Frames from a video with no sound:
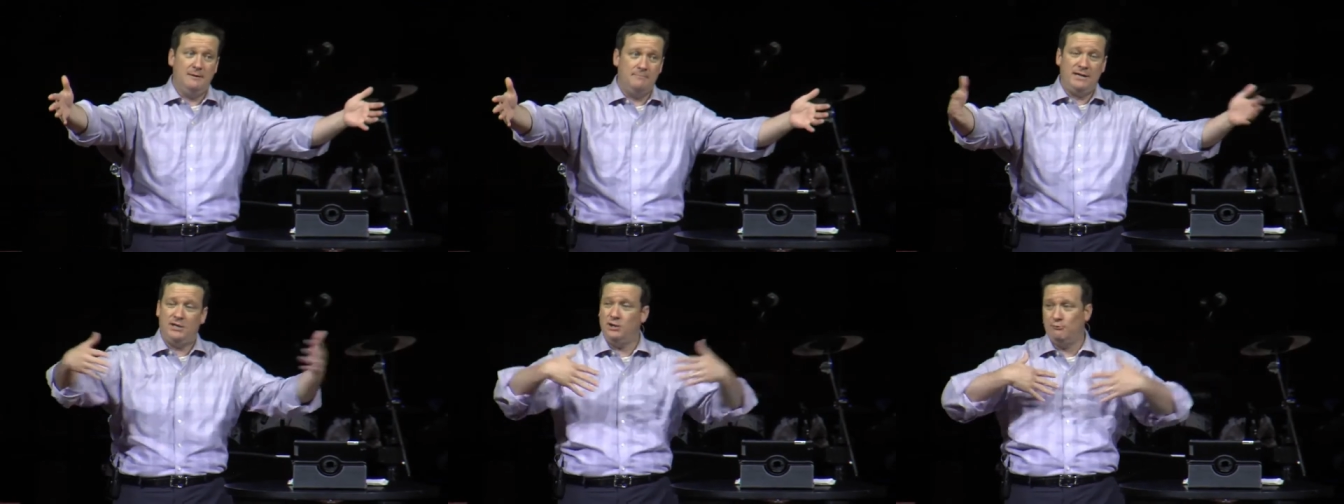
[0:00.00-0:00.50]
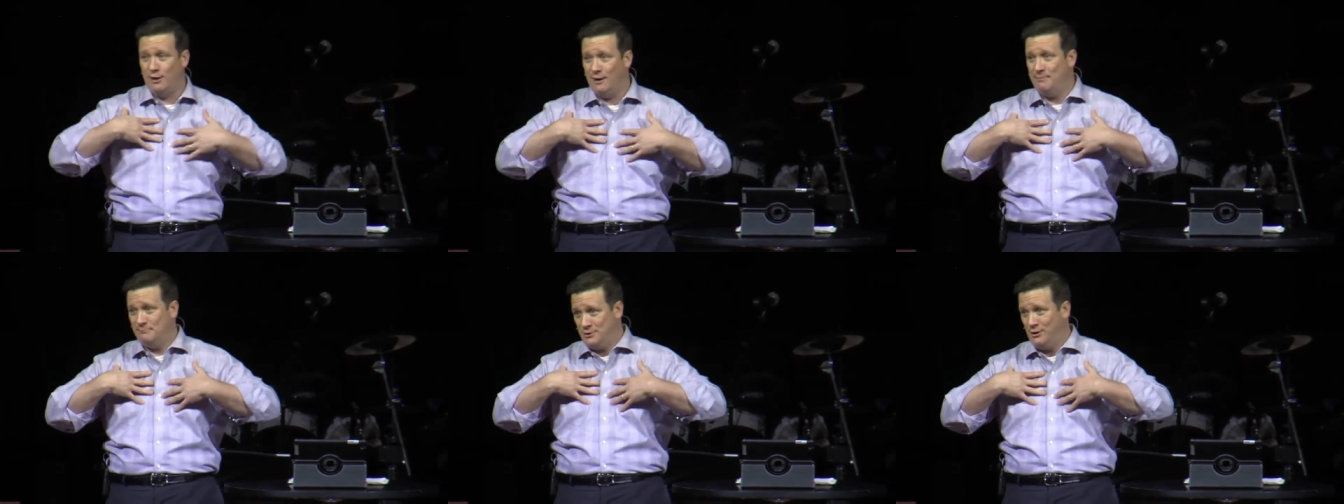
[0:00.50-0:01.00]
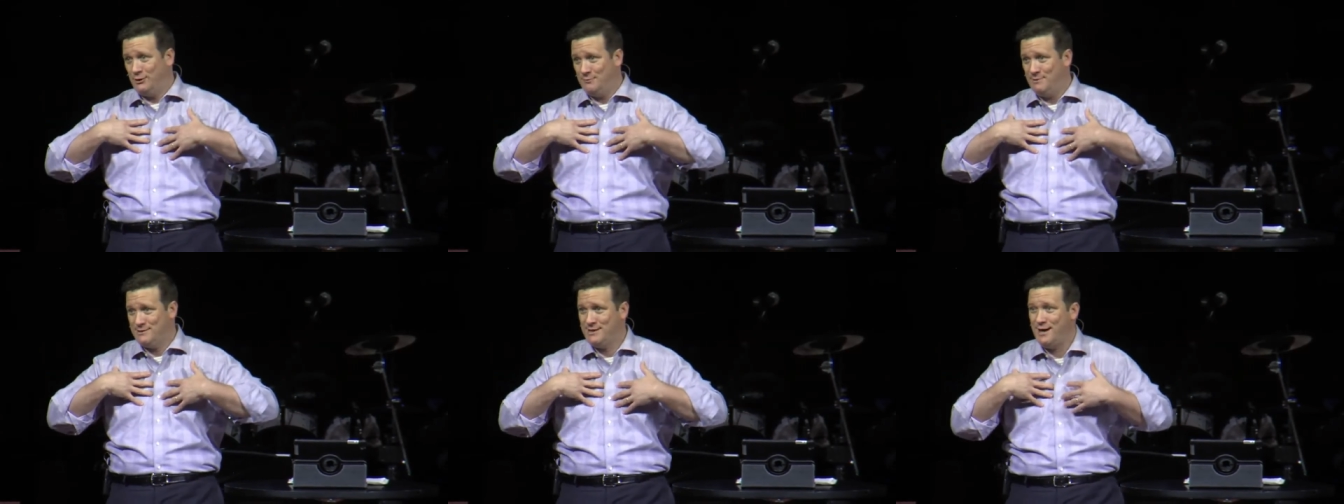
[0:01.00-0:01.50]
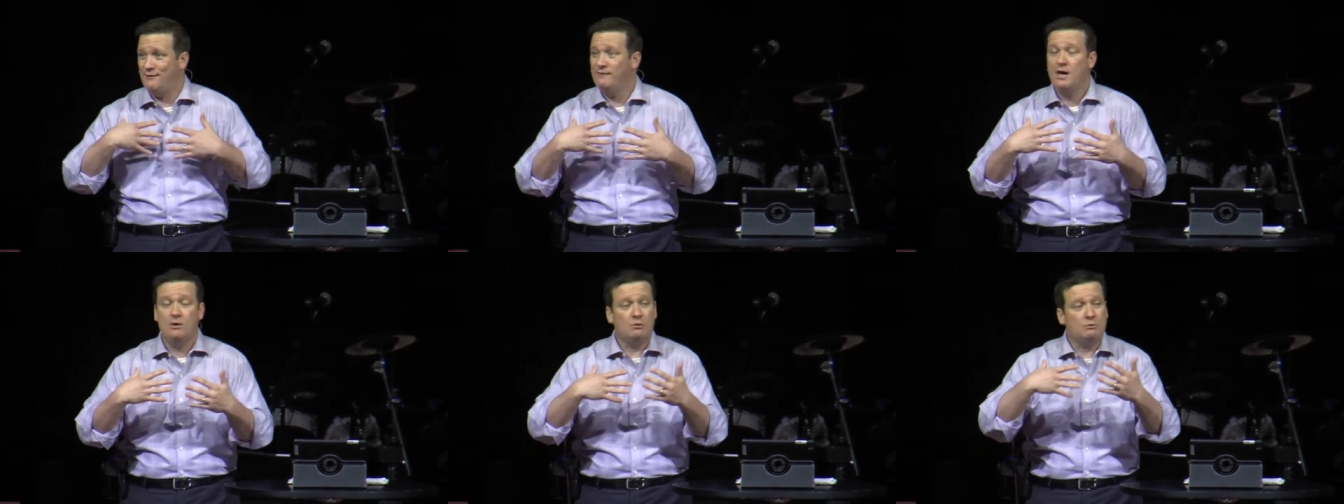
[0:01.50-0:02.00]
beating you up, I'm talking to myself.
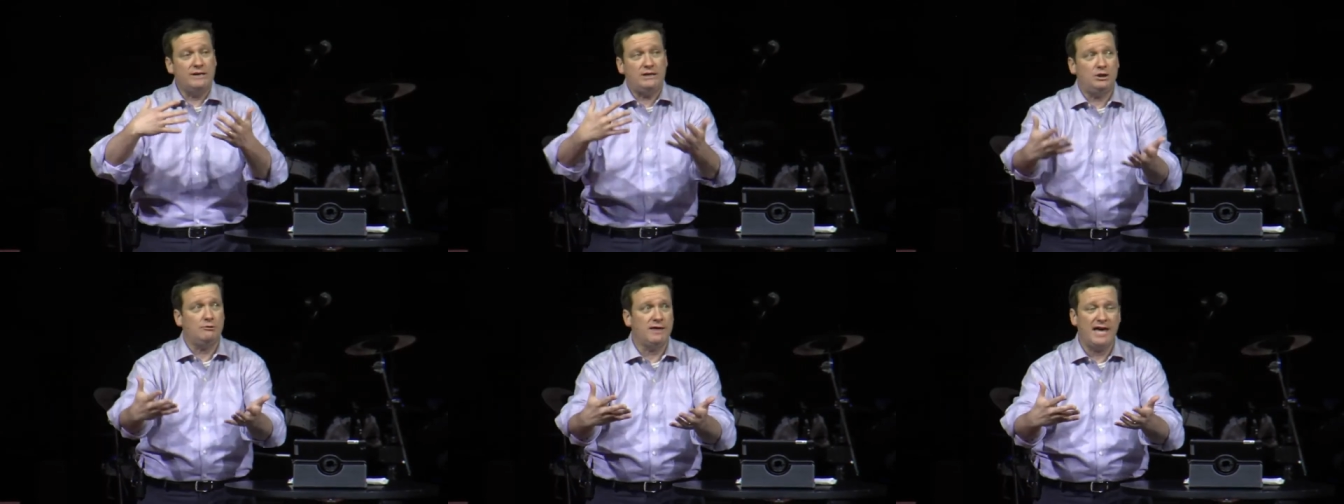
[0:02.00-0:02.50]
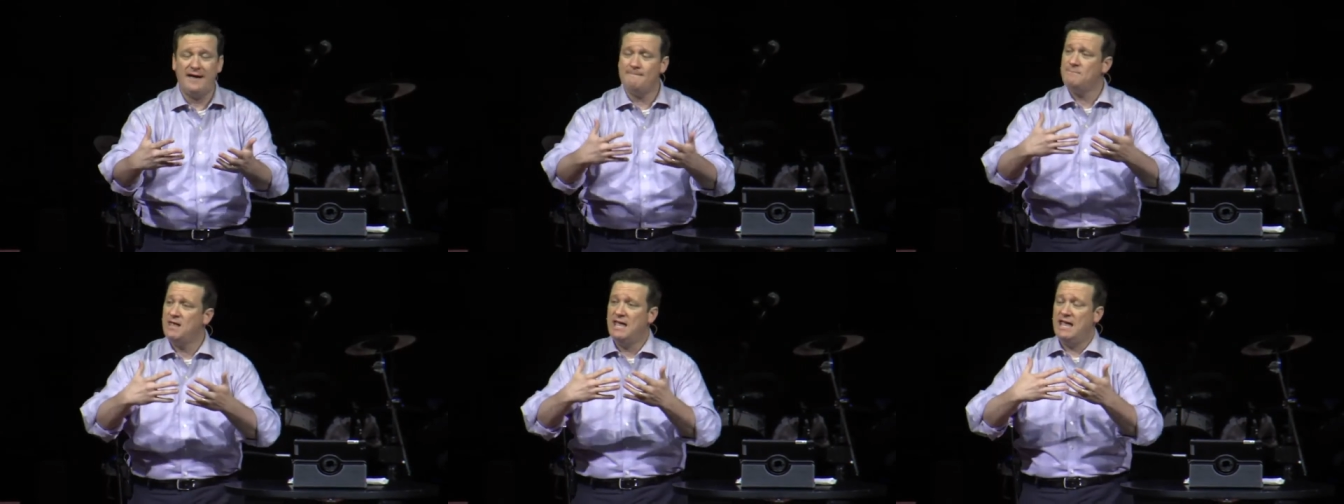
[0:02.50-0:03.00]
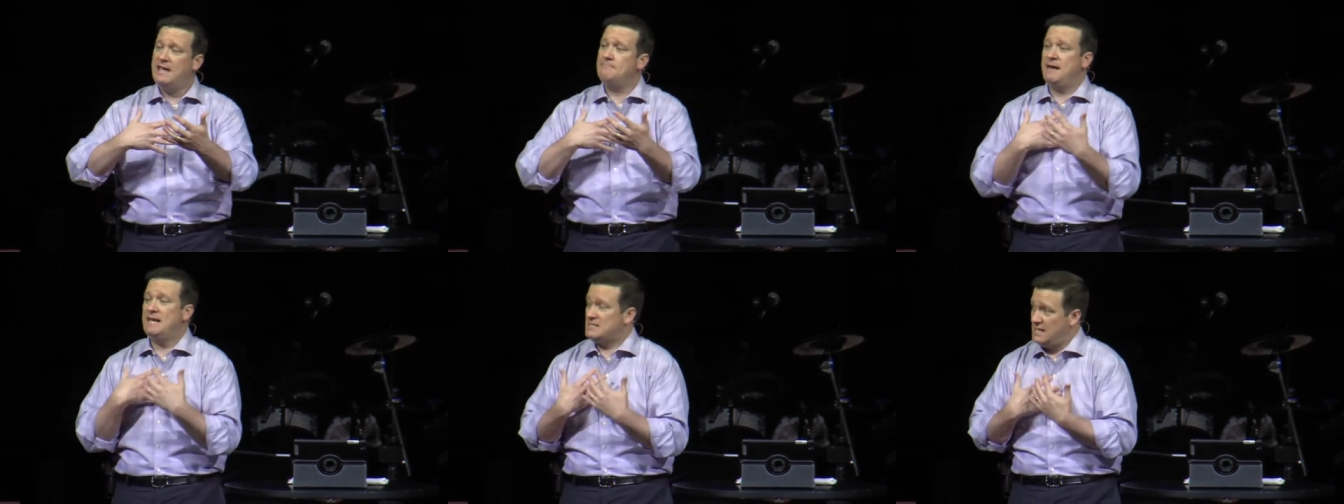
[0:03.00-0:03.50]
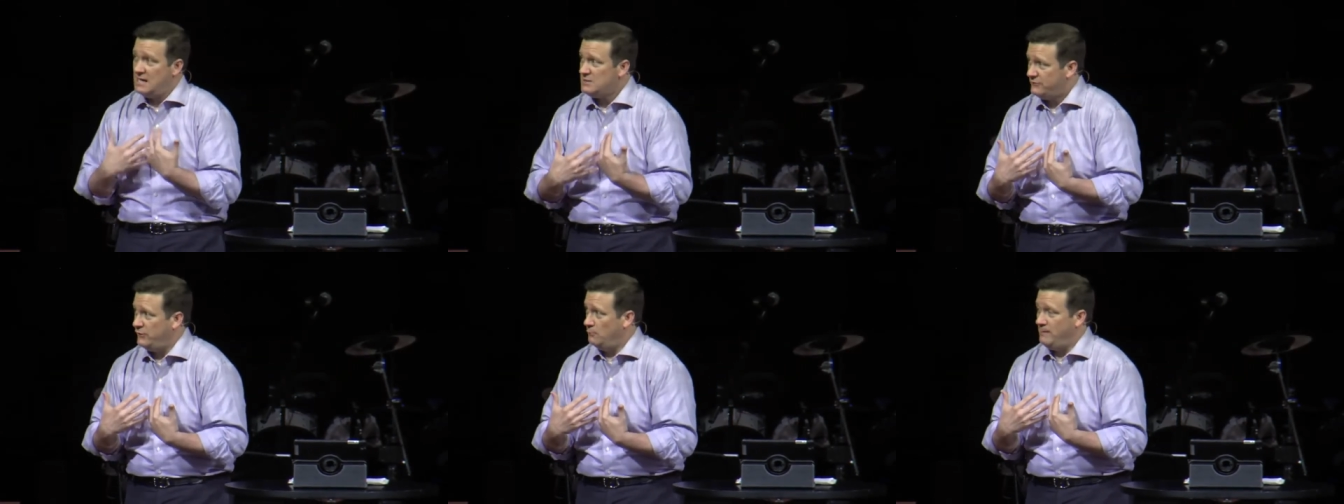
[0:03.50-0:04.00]
When we do that, it makes us
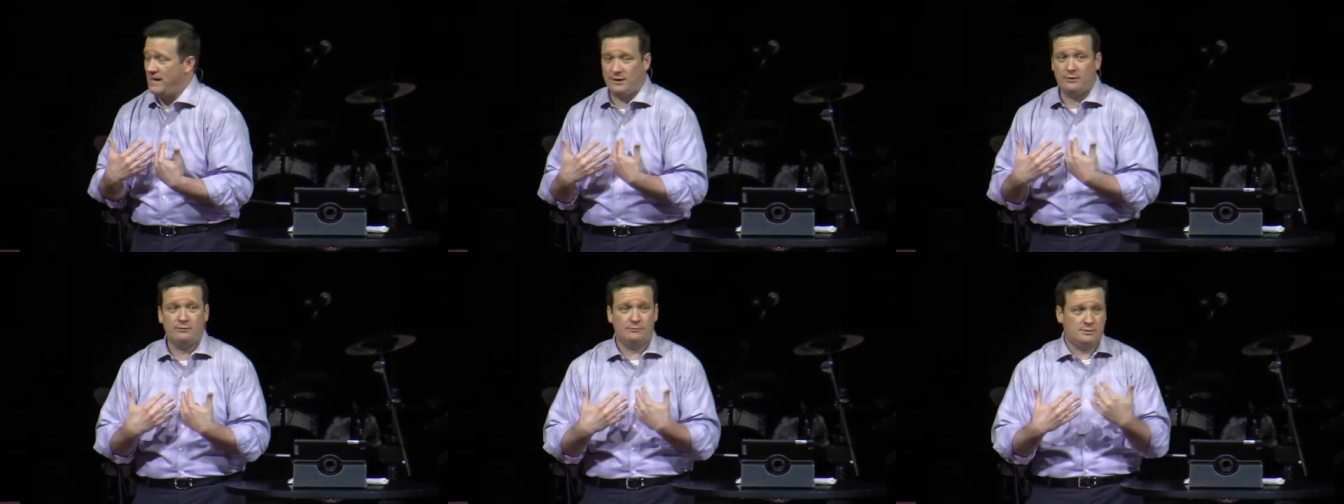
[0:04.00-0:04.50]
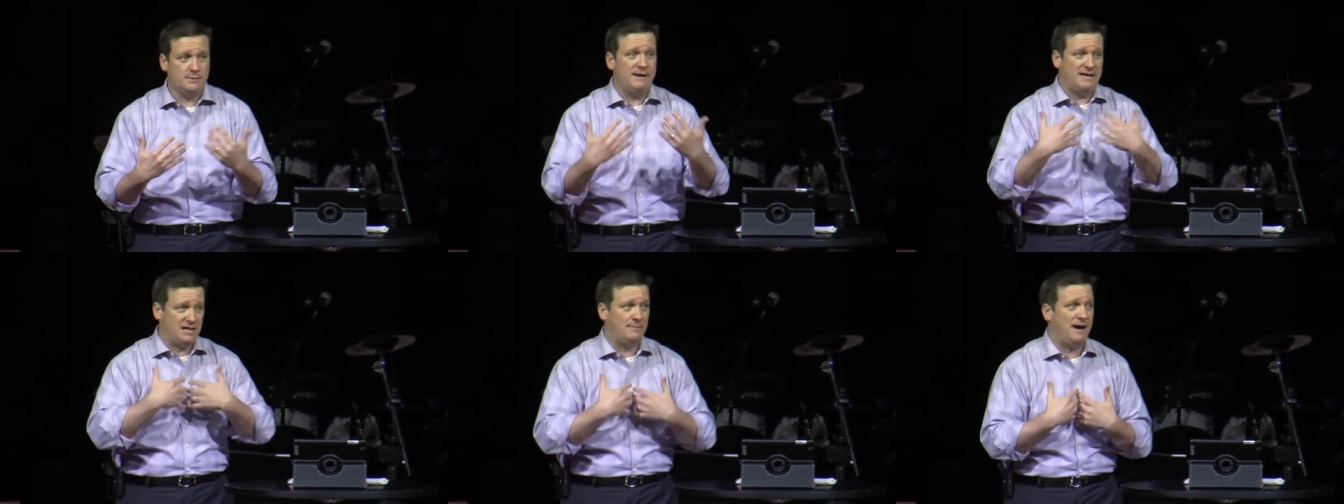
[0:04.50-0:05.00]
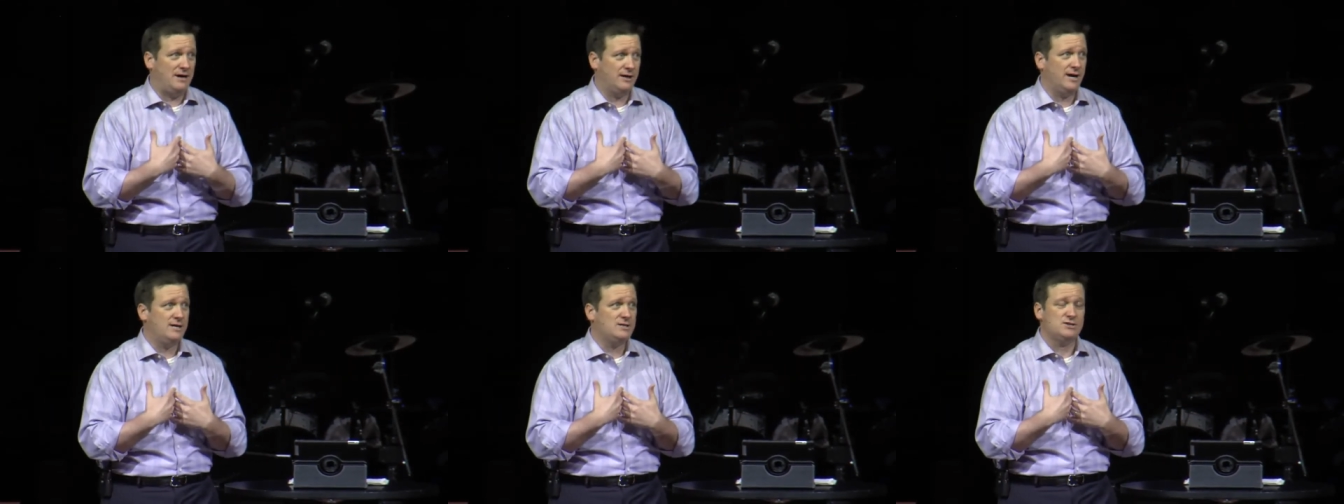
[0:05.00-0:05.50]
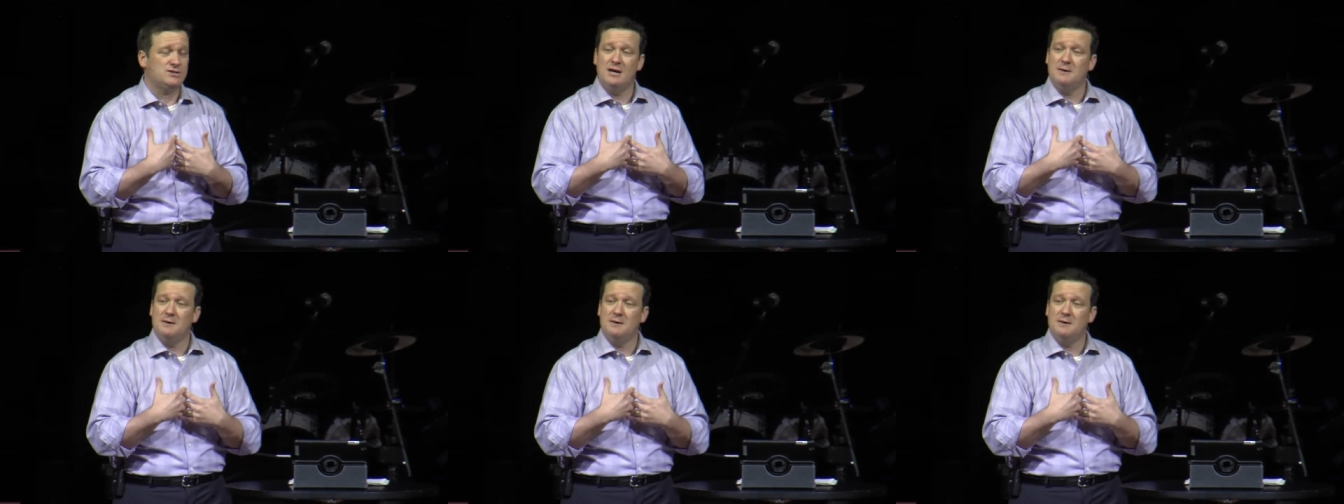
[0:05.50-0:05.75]
feel better to make it about us.